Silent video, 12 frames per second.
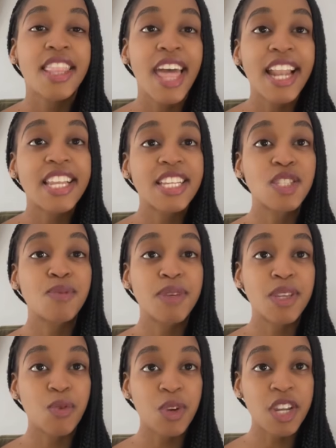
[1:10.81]
that need to
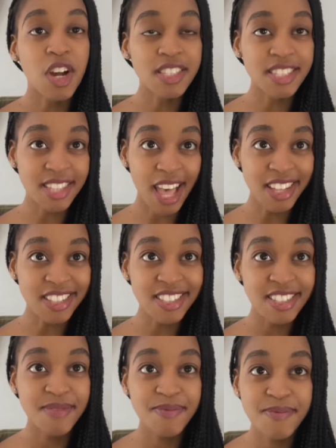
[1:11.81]
be
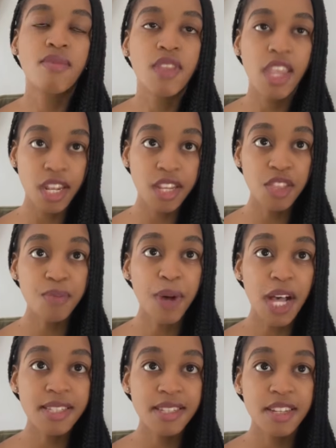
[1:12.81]
reconciled. And in the
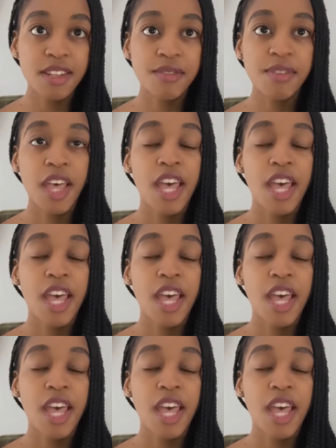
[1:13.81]
positive,